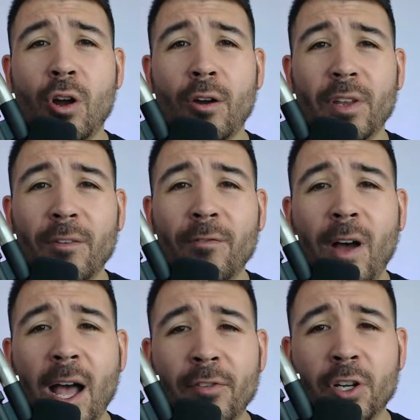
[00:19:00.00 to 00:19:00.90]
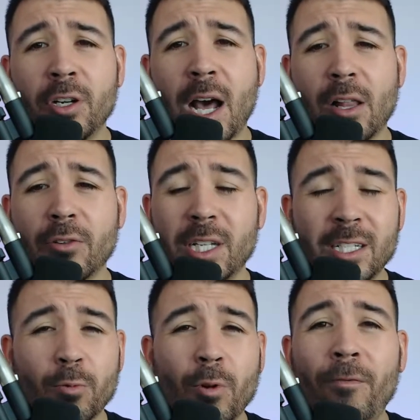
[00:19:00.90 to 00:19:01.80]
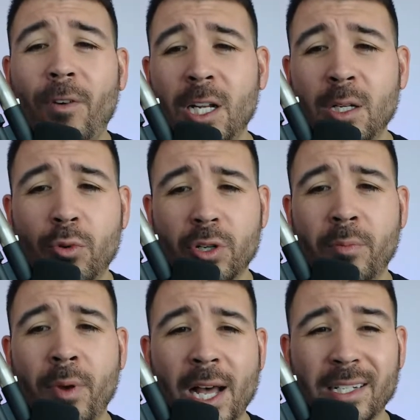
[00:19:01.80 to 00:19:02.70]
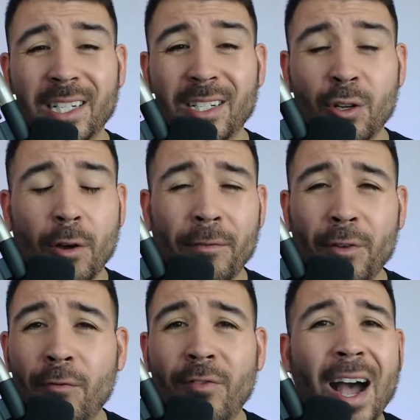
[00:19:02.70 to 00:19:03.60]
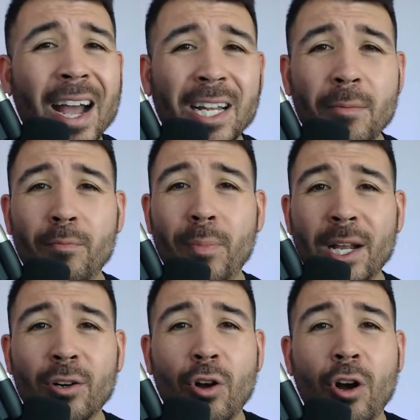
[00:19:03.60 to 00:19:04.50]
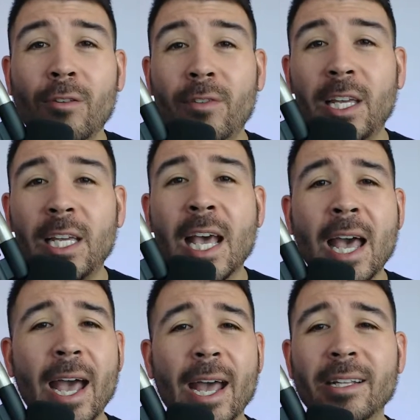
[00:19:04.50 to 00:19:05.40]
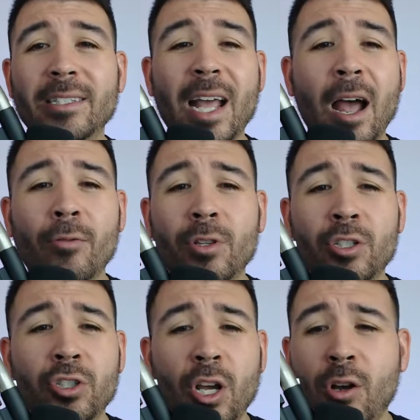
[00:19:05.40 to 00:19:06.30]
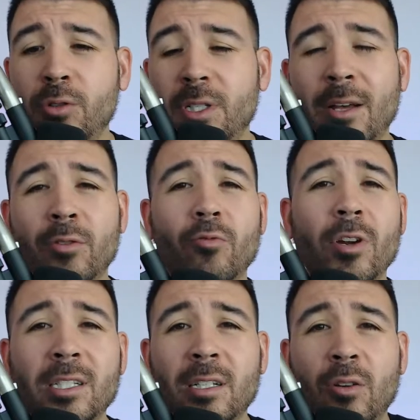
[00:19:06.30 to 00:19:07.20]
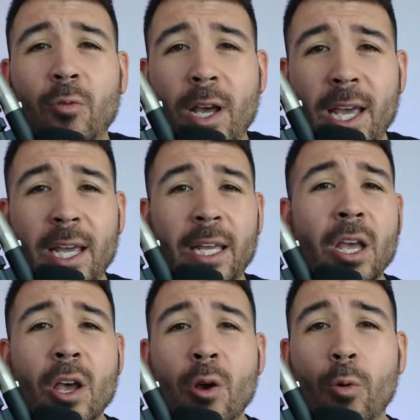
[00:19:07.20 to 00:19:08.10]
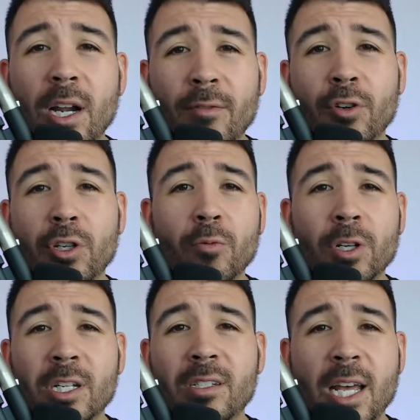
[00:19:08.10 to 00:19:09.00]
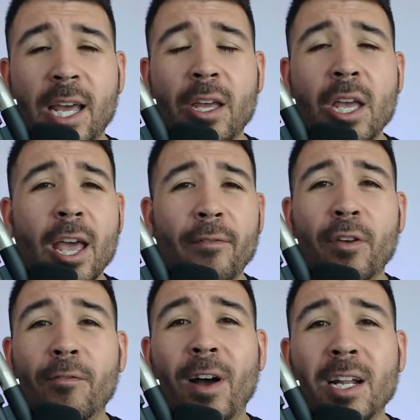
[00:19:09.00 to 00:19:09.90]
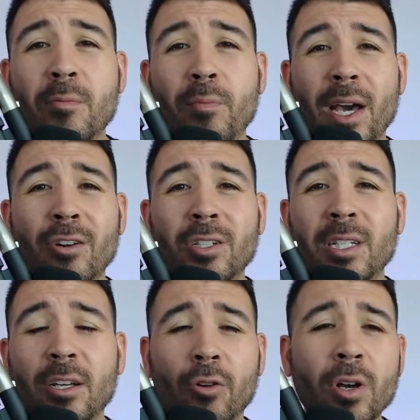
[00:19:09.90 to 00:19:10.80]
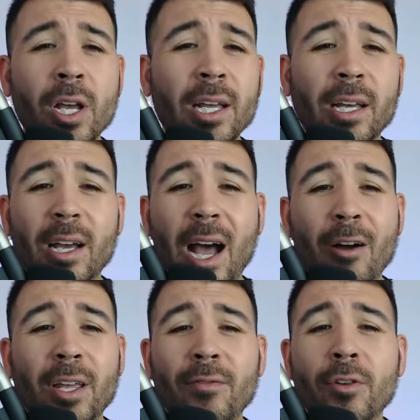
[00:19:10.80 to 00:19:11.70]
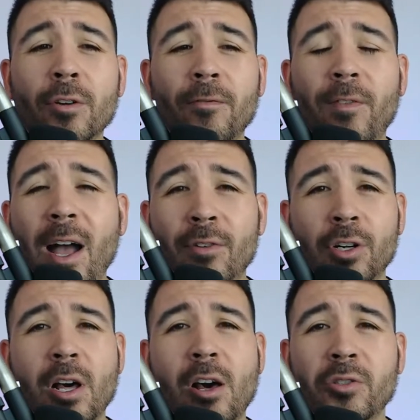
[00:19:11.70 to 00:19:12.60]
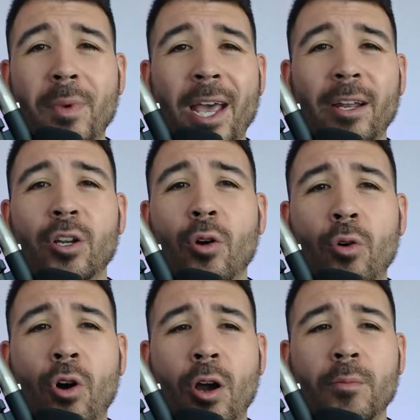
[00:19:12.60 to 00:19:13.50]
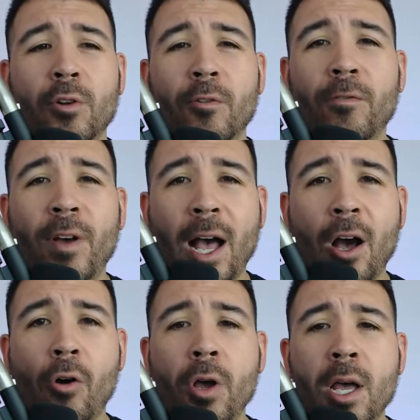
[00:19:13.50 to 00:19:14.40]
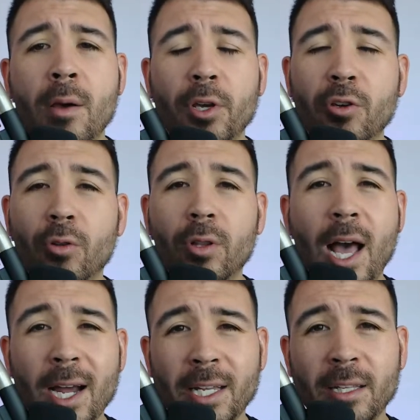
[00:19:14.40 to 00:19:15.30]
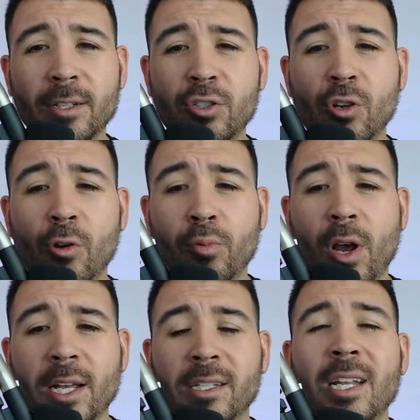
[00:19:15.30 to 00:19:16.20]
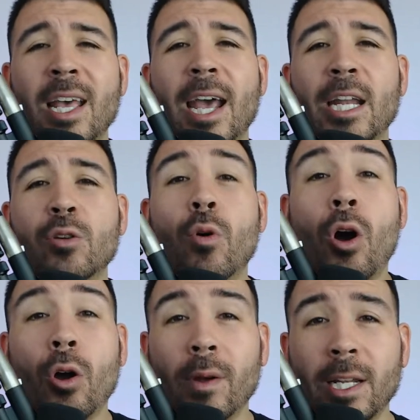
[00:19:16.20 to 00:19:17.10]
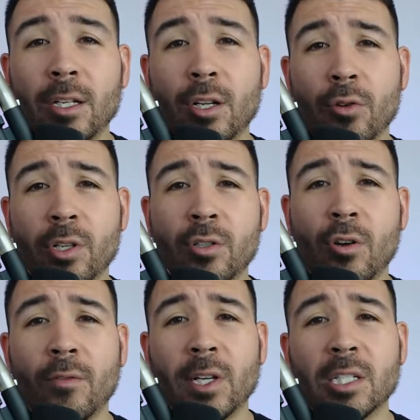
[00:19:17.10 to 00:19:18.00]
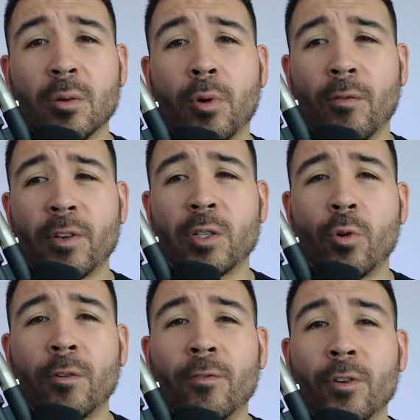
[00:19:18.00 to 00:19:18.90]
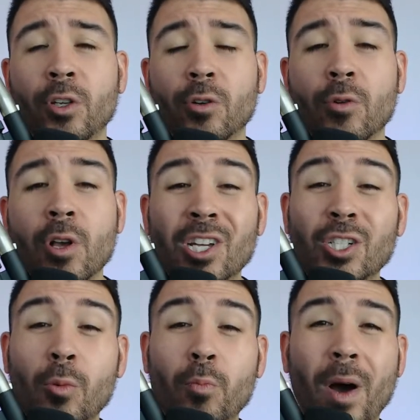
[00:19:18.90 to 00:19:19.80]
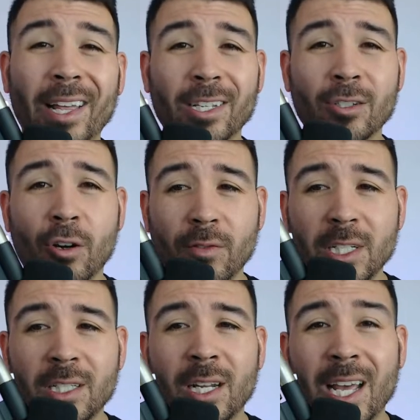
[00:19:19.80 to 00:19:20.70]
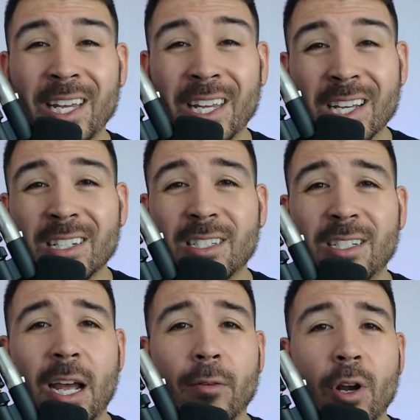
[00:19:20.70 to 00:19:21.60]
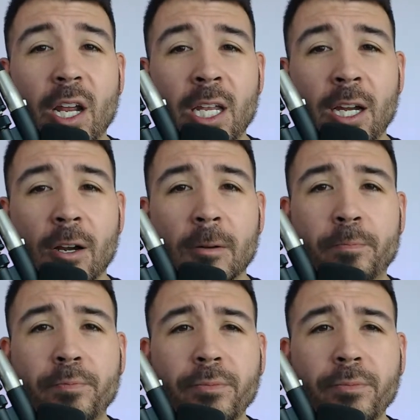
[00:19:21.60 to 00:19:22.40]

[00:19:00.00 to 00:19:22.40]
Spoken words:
RV, $500. It's a refundable deposit. So if you find a better RV and down the show, down the rest of the way, whatever you want to say, if you find a better deal, I'll give you your $500 back, no harm, no foul, but you'll lock in the show price and you already know this RV is a perfect one for you. So buy this RV today, sign right here.